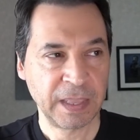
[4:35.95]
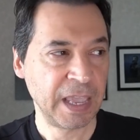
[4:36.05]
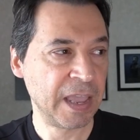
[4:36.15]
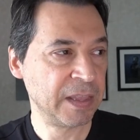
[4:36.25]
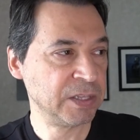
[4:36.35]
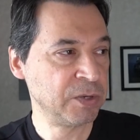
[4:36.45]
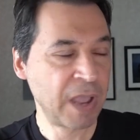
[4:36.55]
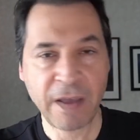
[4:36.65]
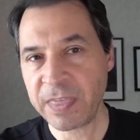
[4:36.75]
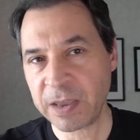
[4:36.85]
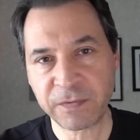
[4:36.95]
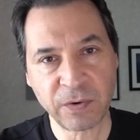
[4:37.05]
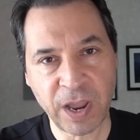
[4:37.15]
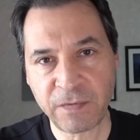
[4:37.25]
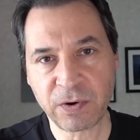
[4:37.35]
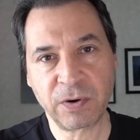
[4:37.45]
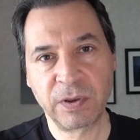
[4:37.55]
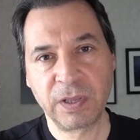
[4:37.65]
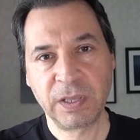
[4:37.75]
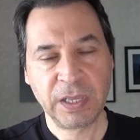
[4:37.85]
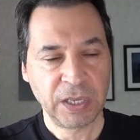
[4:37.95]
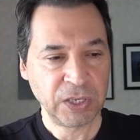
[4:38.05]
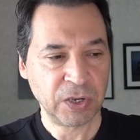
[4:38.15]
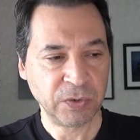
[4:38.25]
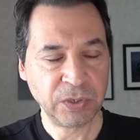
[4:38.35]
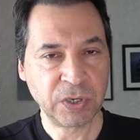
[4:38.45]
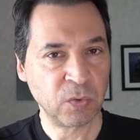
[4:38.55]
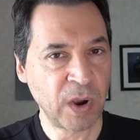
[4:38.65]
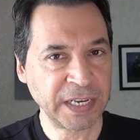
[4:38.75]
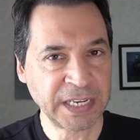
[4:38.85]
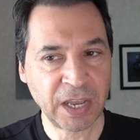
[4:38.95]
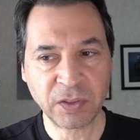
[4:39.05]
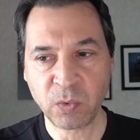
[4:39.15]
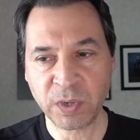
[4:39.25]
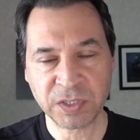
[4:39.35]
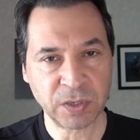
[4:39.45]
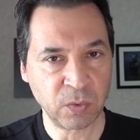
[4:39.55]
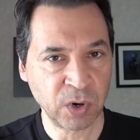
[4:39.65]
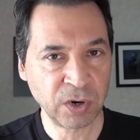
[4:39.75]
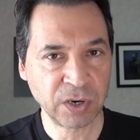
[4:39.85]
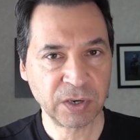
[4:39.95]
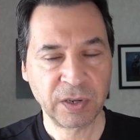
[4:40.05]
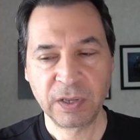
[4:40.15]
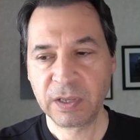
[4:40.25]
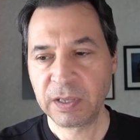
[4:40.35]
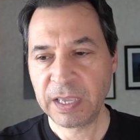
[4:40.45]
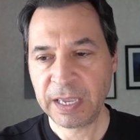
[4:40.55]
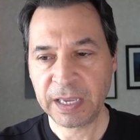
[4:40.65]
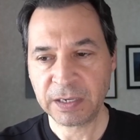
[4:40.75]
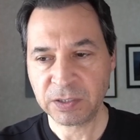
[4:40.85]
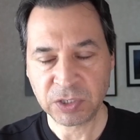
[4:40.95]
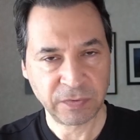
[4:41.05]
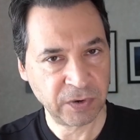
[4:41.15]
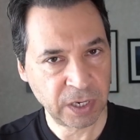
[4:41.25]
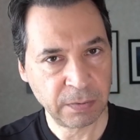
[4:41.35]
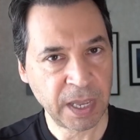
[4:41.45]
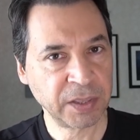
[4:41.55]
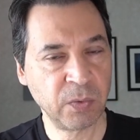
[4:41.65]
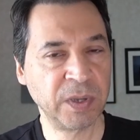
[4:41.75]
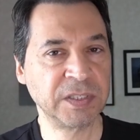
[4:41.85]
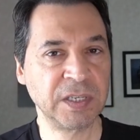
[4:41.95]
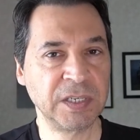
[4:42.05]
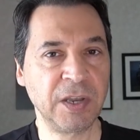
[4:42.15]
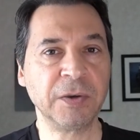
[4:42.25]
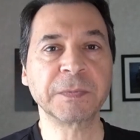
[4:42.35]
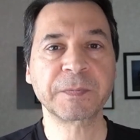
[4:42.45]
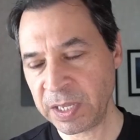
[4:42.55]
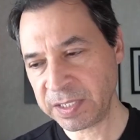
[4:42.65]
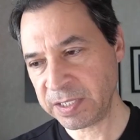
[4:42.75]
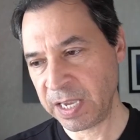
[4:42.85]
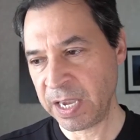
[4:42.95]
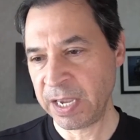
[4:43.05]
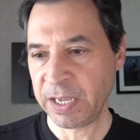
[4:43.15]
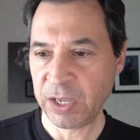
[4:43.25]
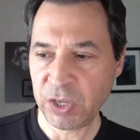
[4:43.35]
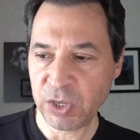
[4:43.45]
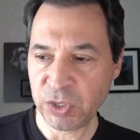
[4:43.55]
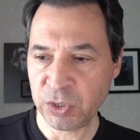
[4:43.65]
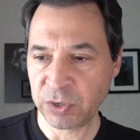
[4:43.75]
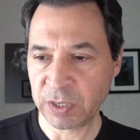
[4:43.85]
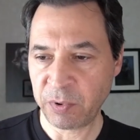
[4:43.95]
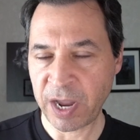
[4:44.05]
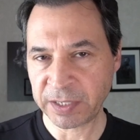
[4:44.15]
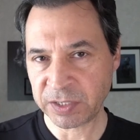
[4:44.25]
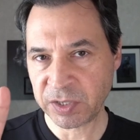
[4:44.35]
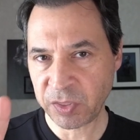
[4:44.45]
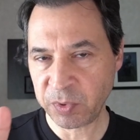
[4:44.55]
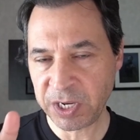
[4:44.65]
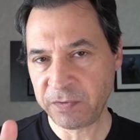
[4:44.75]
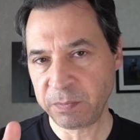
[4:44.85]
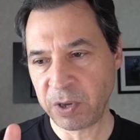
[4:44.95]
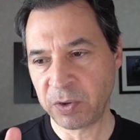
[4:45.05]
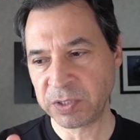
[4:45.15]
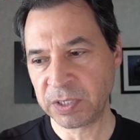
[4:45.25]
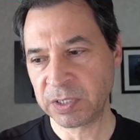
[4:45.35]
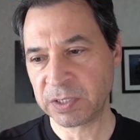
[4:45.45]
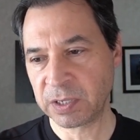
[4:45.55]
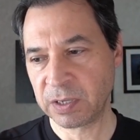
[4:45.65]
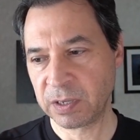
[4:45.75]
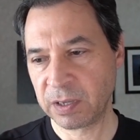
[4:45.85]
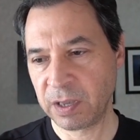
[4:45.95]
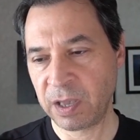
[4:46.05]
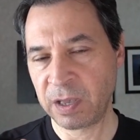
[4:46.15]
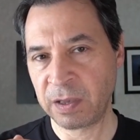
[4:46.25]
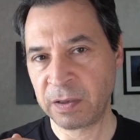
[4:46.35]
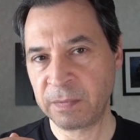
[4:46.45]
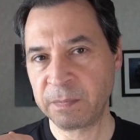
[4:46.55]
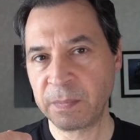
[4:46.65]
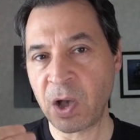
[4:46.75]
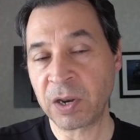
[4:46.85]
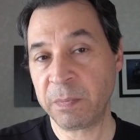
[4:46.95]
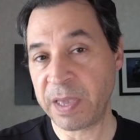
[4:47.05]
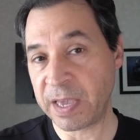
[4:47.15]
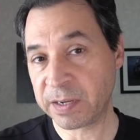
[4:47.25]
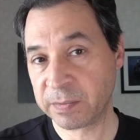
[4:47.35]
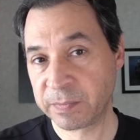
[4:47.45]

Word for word: And you have that forever. You know, you can write down the ones that work and just forget about the ones that don't. Let's say you're going to practice three different poses uh, on a bed.